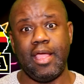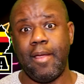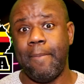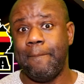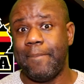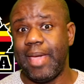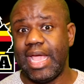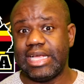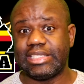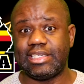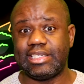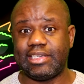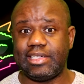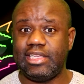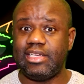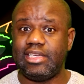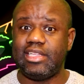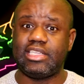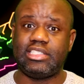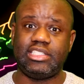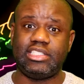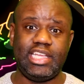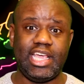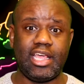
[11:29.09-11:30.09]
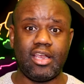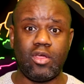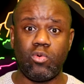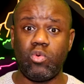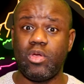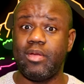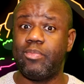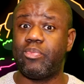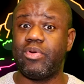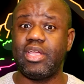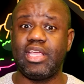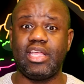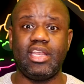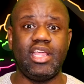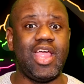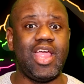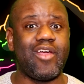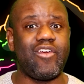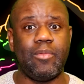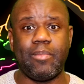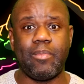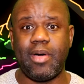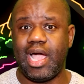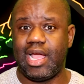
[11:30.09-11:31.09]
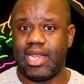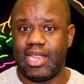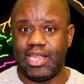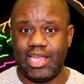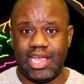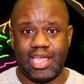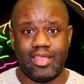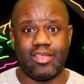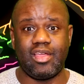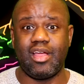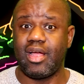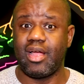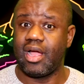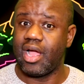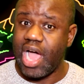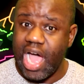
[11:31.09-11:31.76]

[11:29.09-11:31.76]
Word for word: And basically this channel, we bringing everybody together.